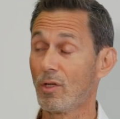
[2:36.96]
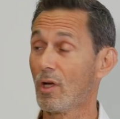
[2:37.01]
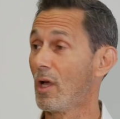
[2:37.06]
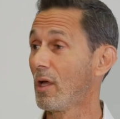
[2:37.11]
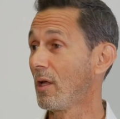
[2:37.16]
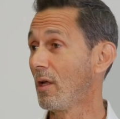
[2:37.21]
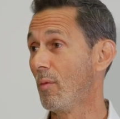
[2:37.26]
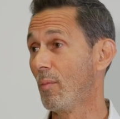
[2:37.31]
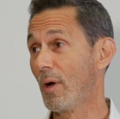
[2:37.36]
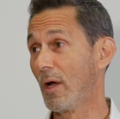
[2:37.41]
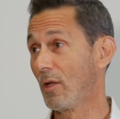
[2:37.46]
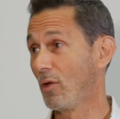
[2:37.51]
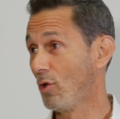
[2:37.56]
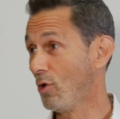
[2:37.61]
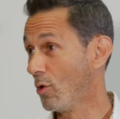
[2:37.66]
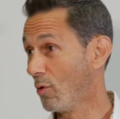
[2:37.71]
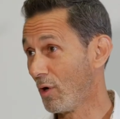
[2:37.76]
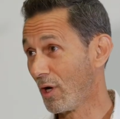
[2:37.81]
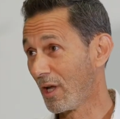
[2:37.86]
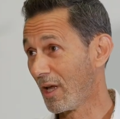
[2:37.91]
talking about
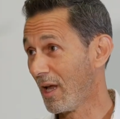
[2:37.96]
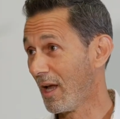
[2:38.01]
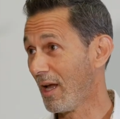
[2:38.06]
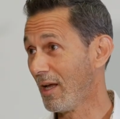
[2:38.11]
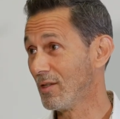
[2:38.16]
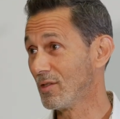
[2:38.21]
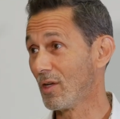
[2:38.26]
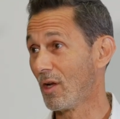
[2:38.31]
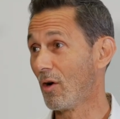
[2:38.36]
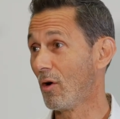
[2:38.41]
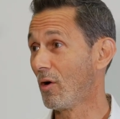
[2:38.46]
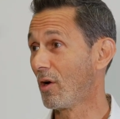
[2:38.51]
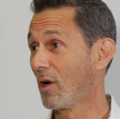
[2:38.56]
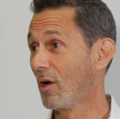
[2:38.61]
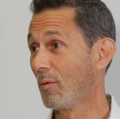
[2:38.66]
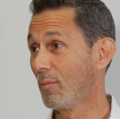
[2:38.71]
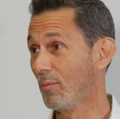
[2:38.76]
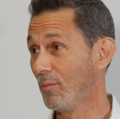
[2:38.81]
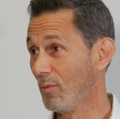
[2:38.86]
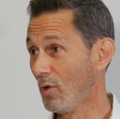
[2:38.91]
hurricanes that are
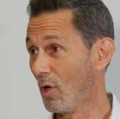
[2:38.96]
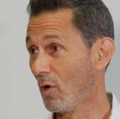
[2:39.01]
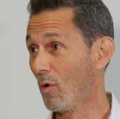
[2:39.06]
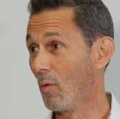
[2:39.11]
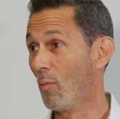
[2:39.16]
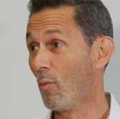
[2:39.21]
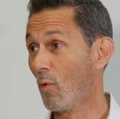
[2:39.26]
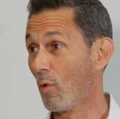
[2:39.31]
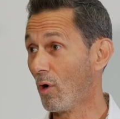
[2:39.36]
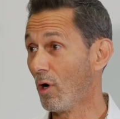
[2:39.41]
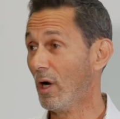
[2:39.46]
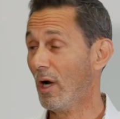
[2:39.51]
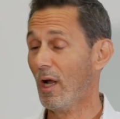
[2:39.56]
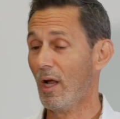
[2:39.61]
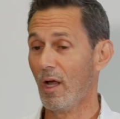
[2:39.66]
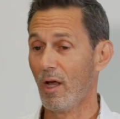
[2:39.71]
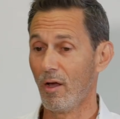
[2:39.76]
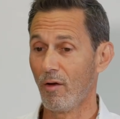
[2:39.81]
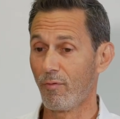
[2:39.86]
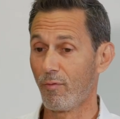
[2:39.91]
more
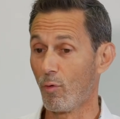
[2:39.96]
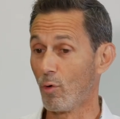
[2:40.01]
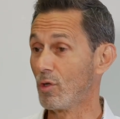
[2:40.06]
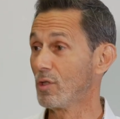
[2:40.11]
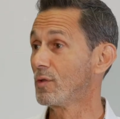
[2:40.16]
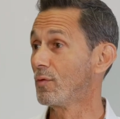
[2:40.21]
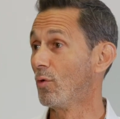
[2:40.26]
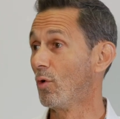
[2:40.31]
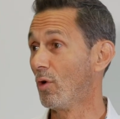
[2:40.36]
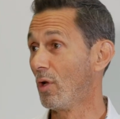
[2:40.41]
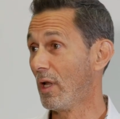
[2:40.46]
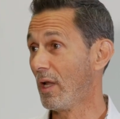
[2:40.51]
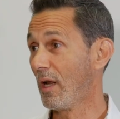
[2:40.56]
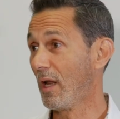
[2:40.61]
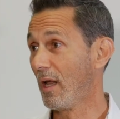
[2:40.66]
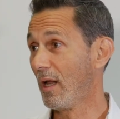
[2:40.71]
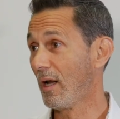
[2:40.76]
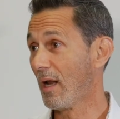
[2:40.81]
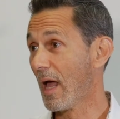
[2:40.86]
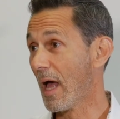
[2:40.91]
forceful
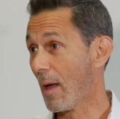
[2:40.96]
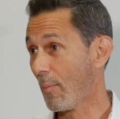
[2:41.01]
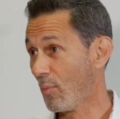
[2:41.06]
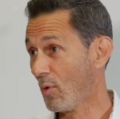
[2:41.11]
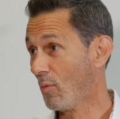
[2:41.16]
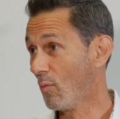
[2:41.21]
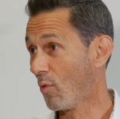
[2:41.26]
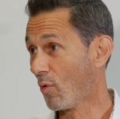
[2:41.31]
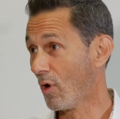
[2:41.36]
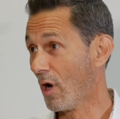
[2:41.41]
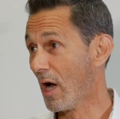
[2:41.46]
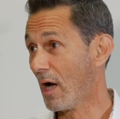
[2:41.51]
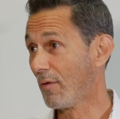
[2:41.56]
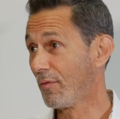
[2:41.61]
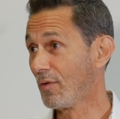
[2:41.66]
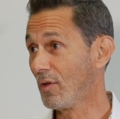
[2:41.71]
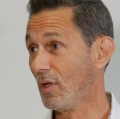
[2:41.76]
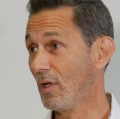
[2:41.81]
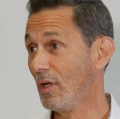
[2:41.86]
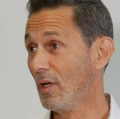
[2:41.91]
and happen more
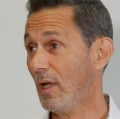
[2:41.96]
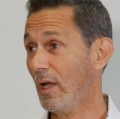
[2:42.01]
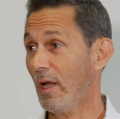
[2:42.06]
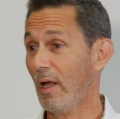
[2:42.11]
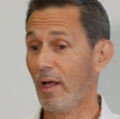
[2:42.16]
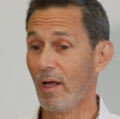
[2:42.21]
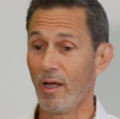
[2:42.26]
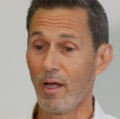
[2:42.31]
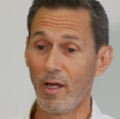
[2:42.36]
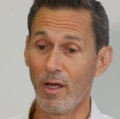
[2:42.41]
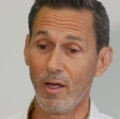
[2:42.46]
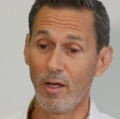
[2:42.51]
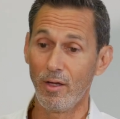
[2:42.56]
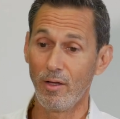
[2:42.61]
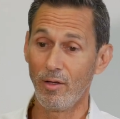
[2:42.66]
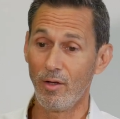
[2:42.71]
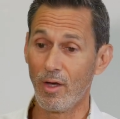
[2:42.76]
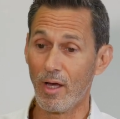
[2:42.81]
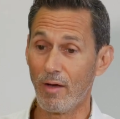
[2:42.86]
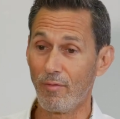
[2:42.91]
often.
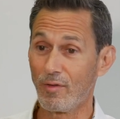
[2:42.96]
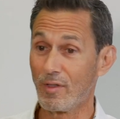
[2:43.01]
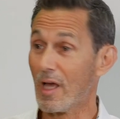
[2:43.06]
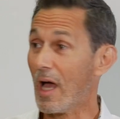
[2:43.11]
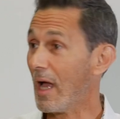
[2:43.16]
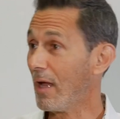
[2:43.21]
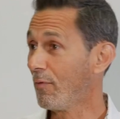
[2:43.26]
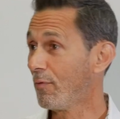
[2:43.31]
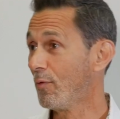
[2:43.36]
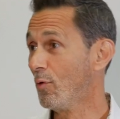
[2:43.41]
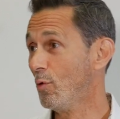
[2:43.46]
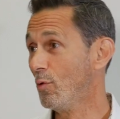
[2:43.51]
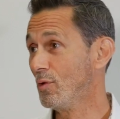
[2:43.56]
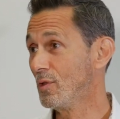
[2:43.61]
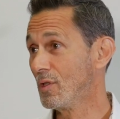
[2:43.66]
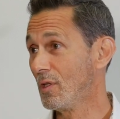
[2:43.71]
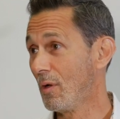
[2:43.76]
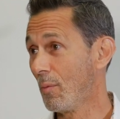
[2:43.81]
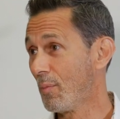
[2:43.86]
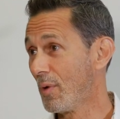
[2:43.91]
You have
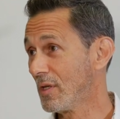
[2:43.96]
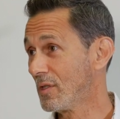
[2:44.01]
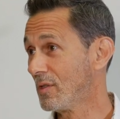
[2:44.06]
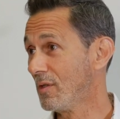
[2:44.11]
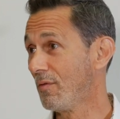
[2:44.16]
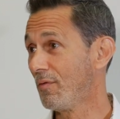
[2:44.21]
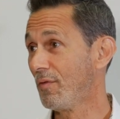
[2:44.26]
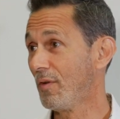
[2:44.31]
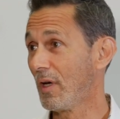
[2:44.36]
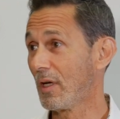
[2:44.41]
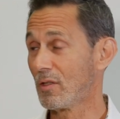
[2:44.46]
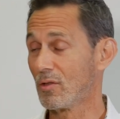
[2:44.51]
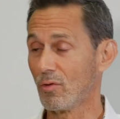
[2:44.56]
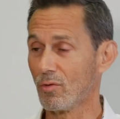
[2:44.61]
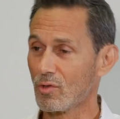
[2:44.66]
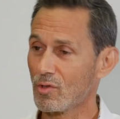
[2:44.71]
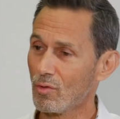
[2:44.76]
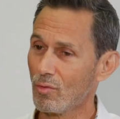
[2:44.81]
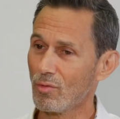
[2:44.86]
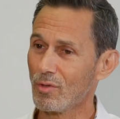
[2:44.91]
typhoons in the Pacific.
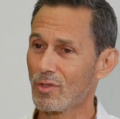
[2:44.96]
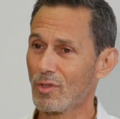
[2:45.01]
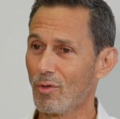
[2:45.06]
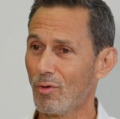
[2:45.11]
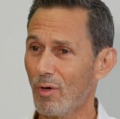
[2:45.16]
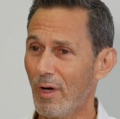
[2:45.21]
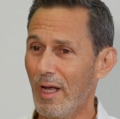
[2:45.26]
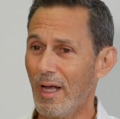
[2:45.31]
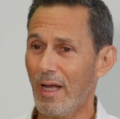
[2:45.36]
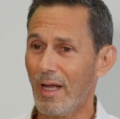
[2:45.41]
So